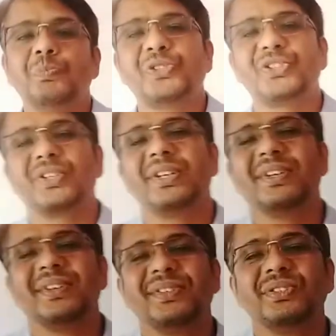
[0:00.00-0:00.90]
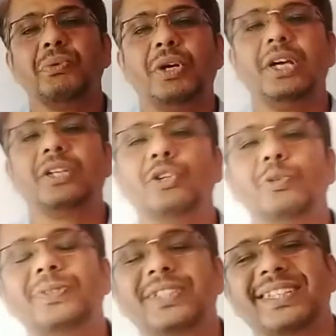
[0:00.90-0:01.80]
Now,
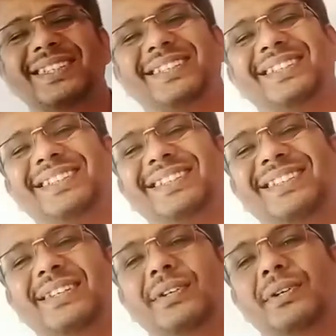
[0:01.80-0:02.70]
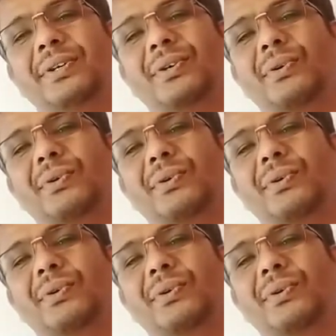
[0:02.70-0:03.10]
cubes. So what are cubes?